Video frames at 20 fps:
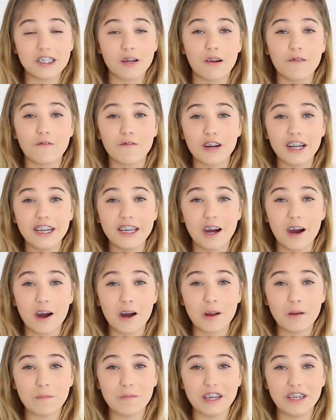So I really
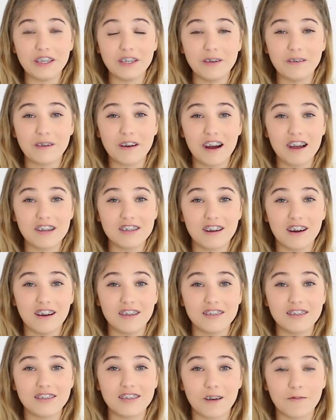hope that you guys
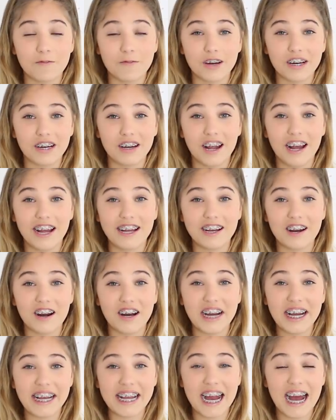aren't suffering like
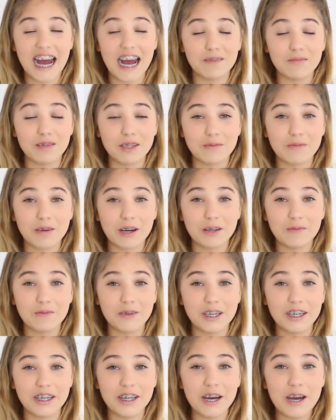I am at the
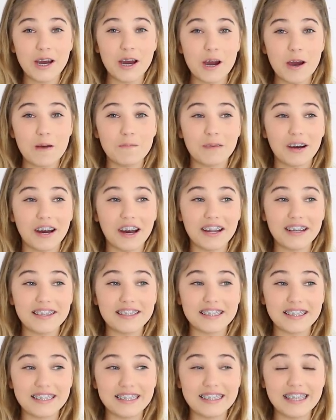moment.
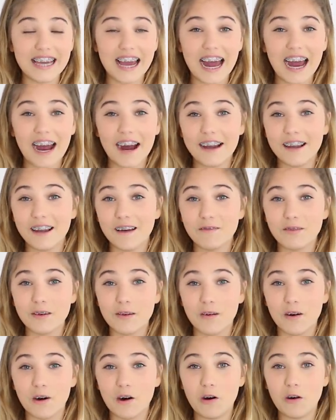But yeah, I love
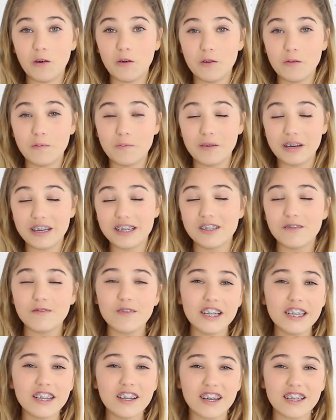you all. But it's a
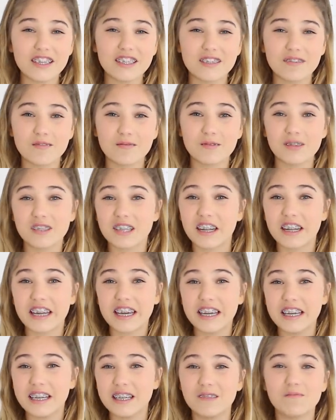really nice
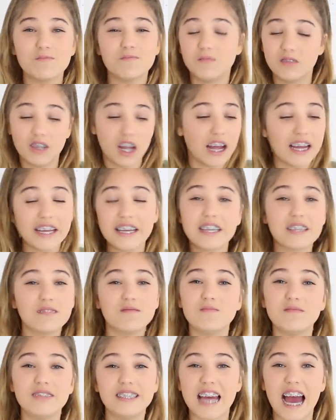sunny like
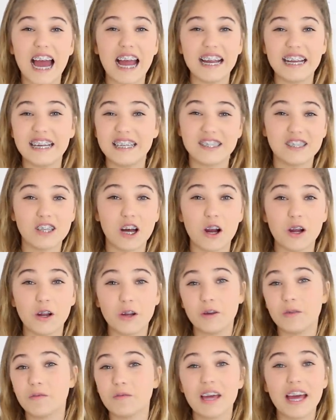day,
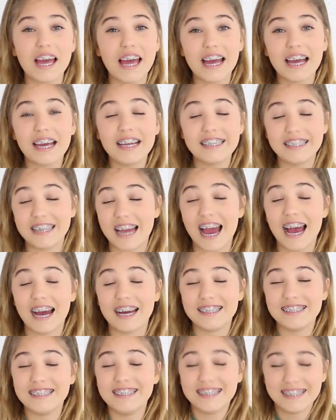so
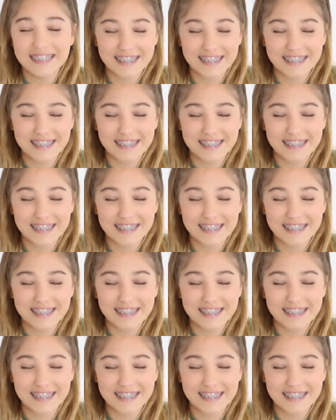yeah.